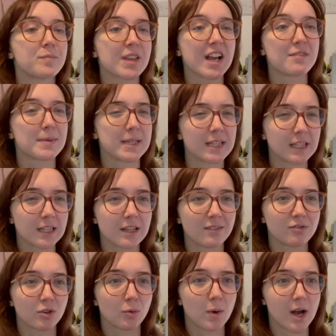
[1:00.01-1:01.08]
I've been thinking
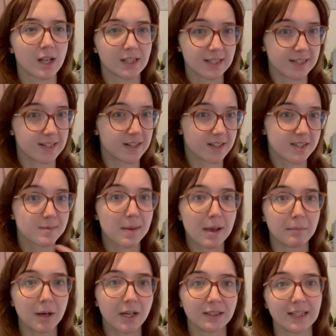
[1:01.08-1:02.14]
for a while I needed a spare
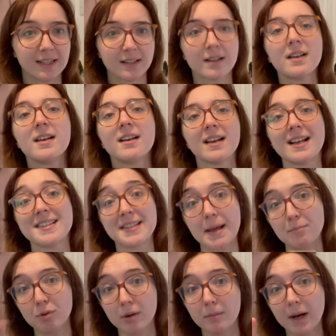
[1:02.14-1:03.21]
mic, like a
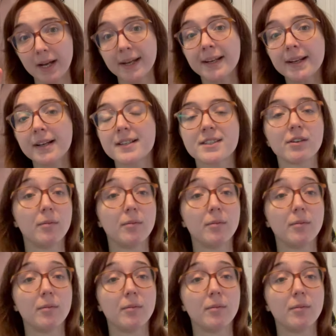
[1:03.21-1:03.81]
separate mic. So I'm